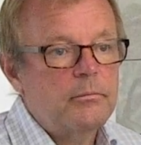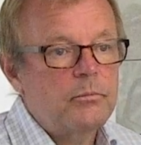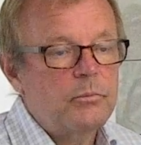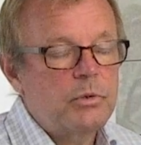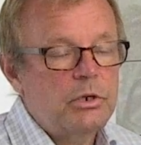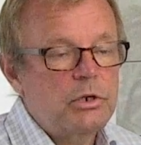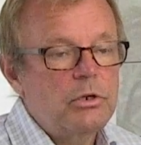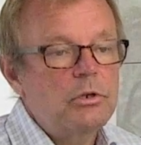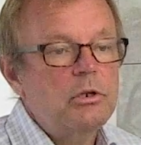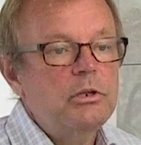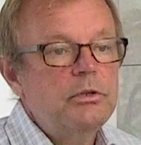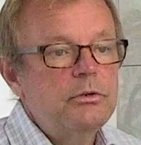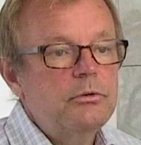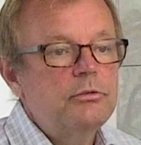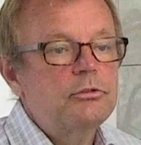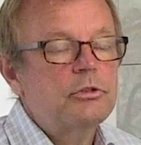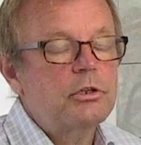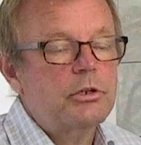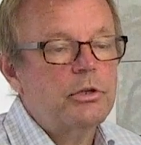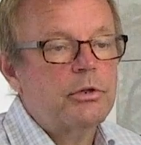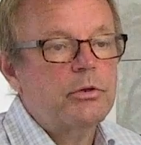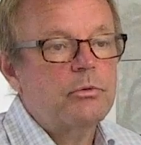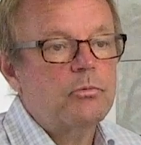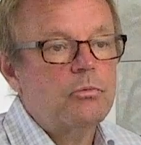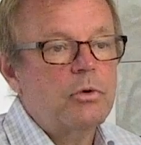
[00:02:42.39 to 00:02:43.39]
when you lose
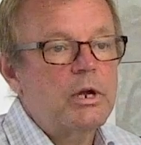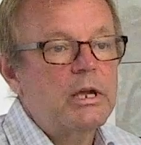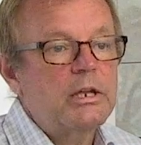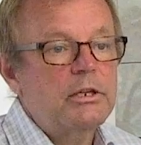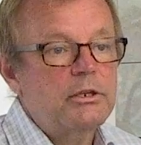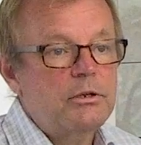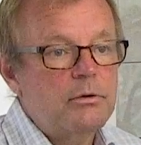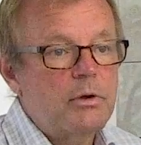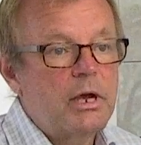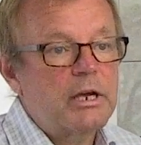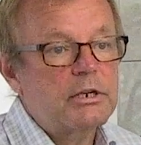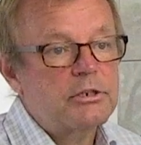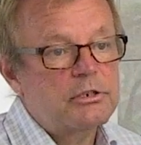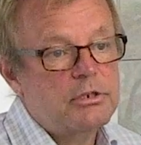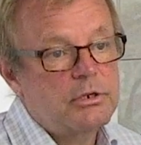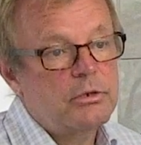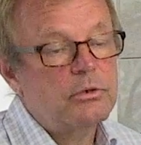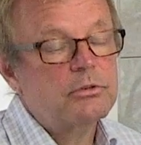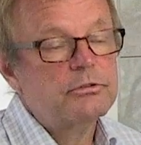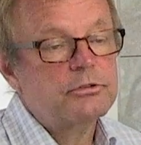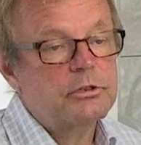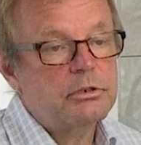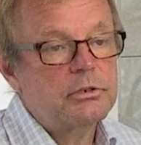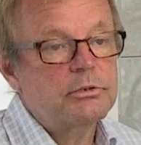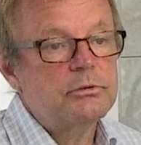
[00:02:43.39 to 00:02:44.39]
a lot of weight, you actually
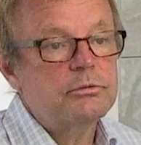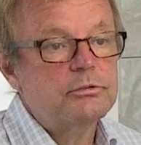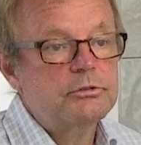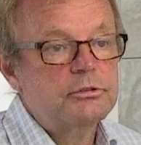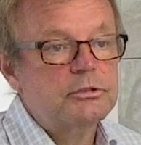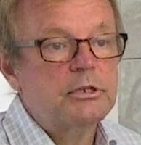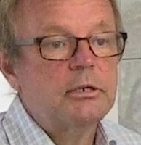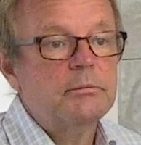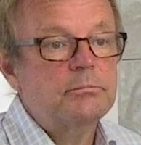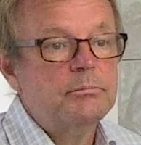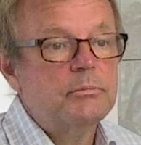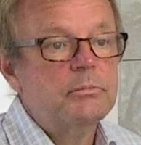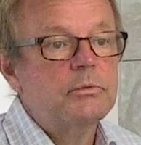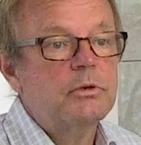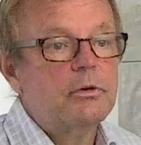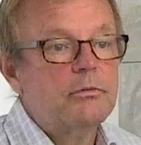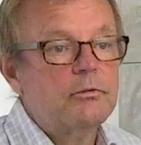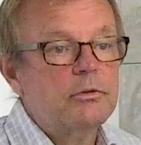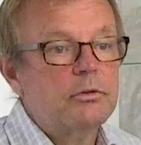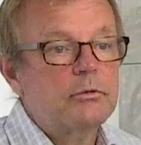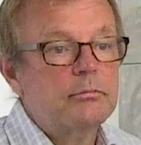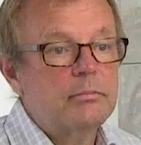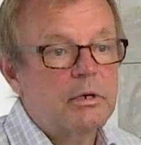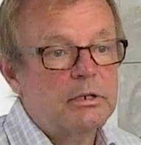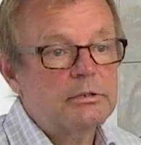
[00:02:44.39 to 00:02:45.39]
also lose some
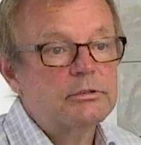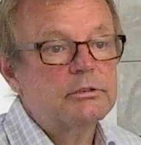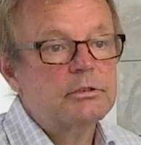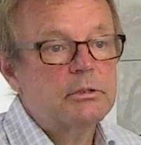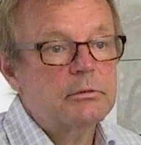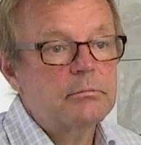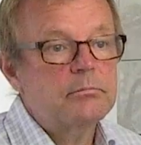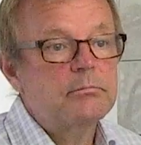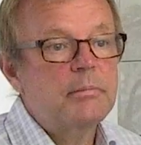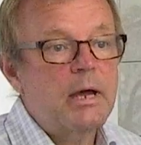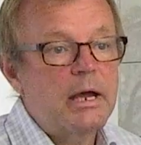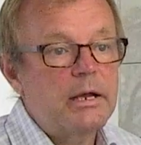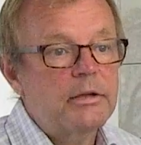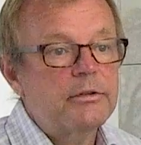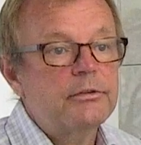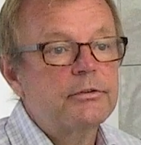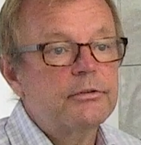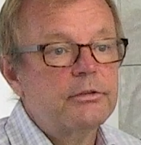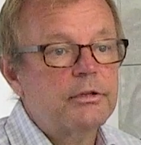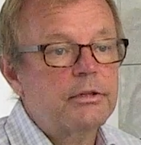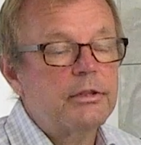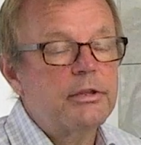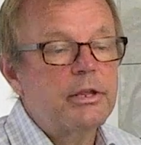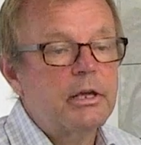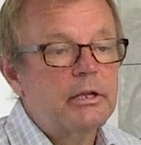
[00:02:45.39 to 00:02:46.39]
of your muscle
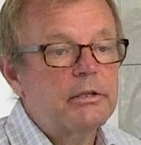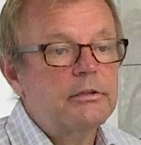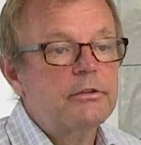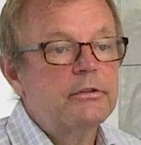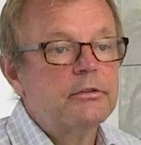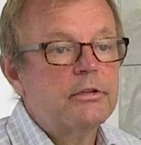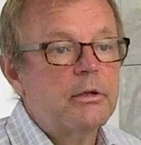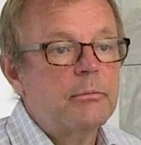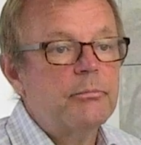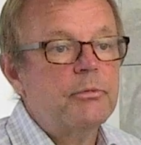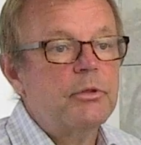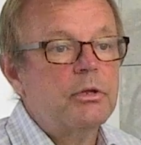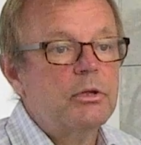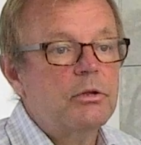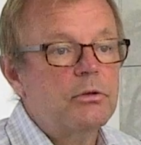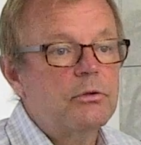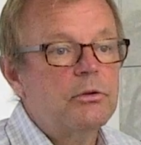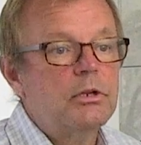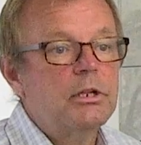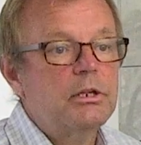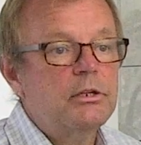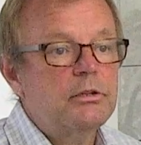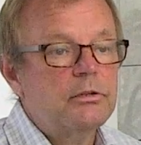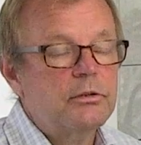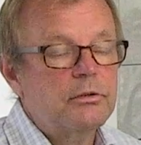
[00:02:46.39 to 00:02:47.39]
mass, and that's something
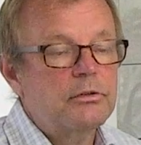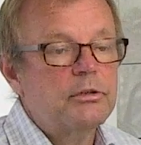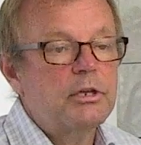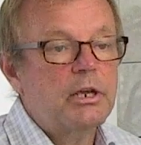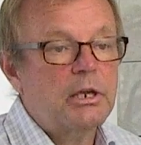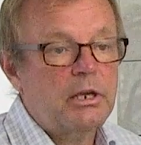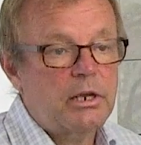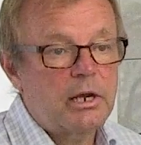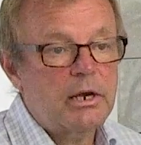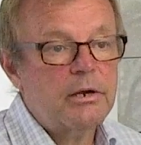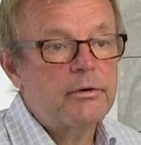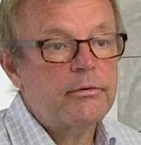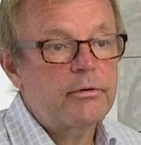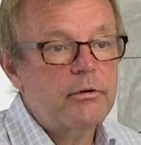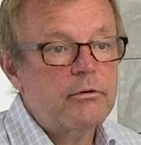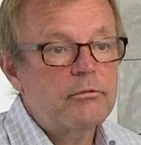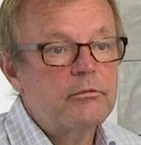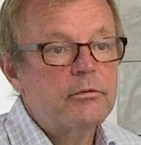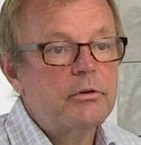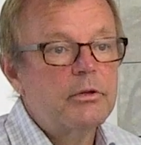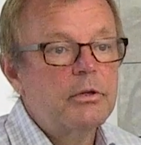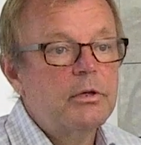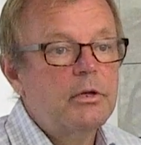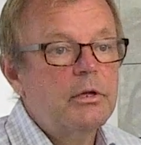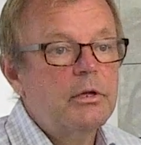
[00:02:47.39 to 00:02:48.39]
you need to take care of.